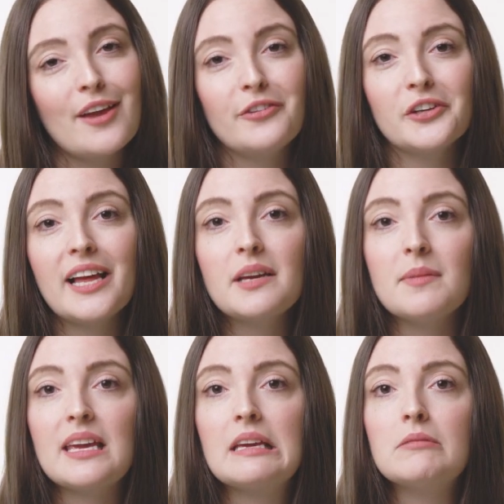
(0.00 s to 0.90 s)
If you're like
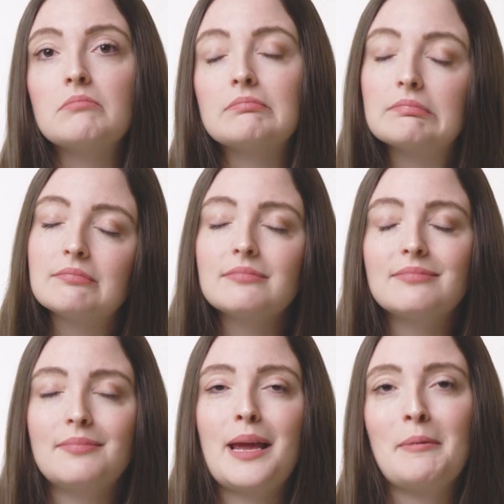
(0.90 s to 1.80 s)
me,
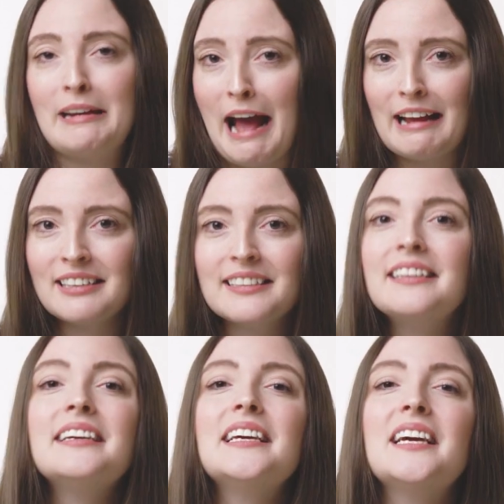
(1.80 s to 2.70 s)
maybe not.
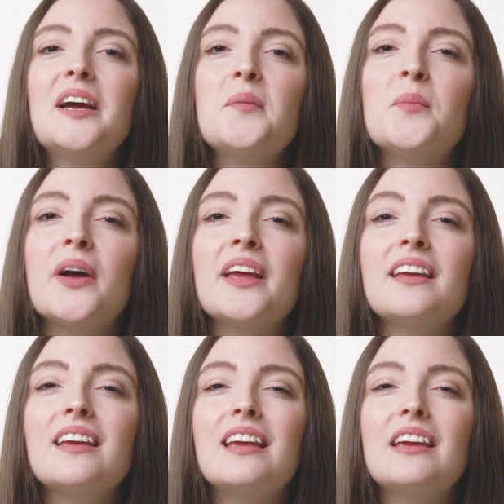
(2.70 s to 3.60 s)
But
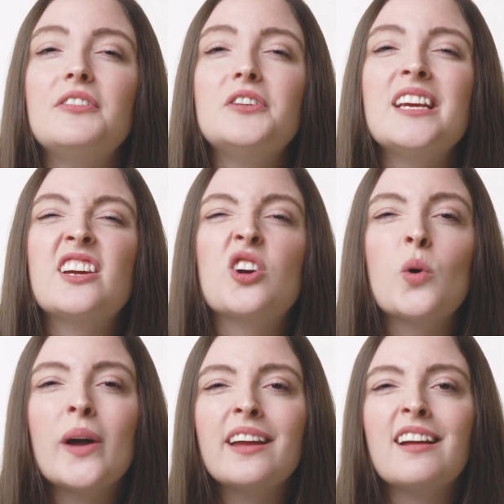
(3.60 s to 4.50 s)
if you take
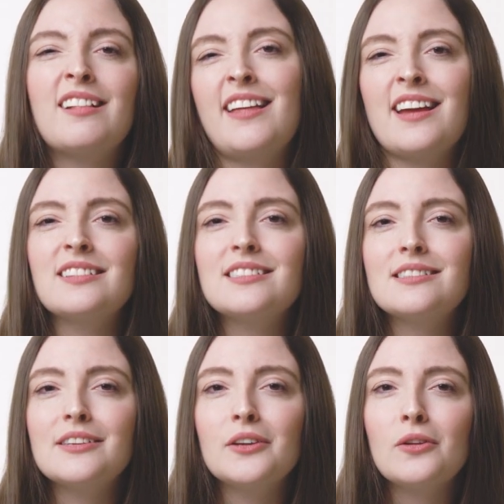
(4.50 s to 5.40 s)
a quick
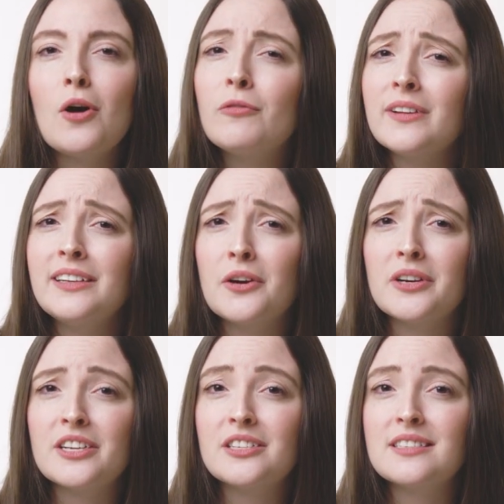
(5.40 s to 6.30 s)
glance, you'll hopefully
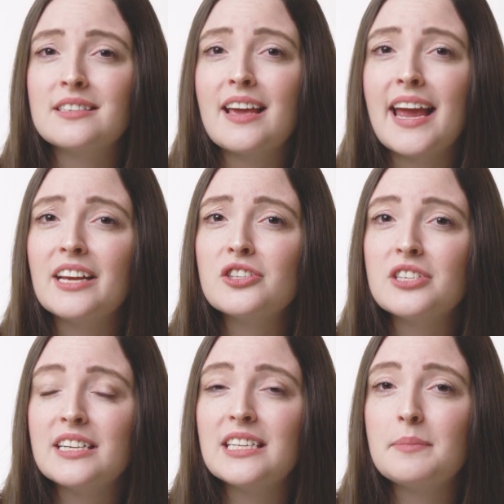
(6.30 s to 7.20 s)
notice
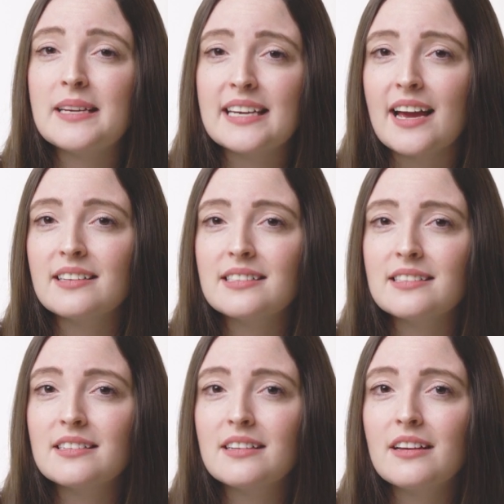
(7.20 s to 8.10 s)

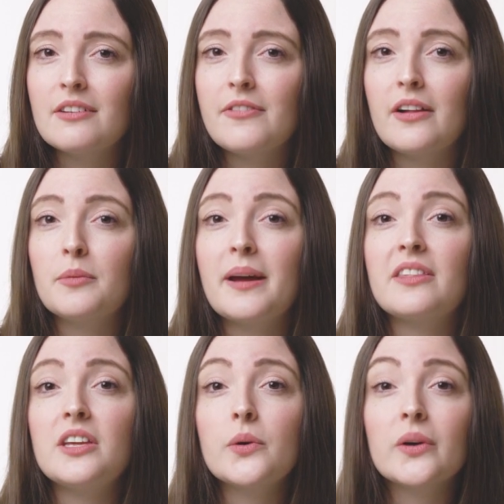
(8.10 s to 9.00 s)
HTTPS, followed by
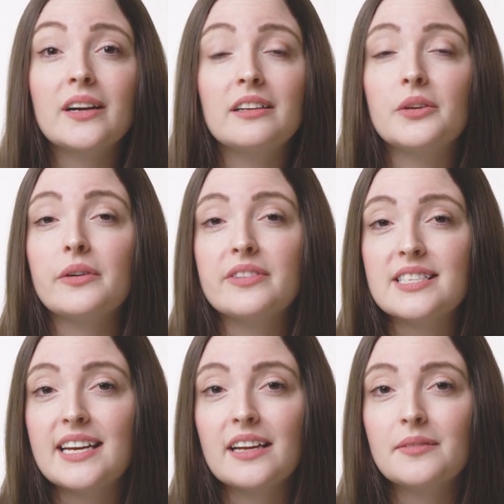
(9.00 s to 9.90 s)
the URL you're
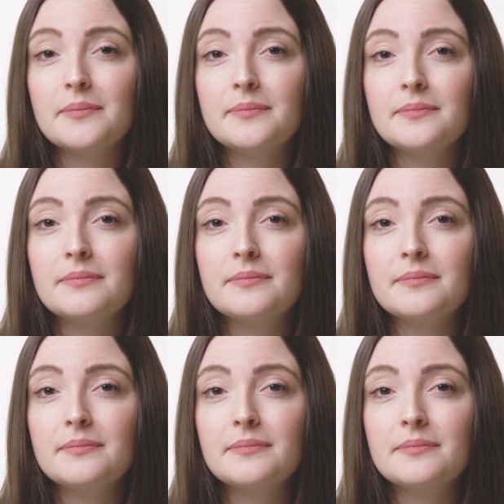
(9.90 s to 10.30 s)
visiting.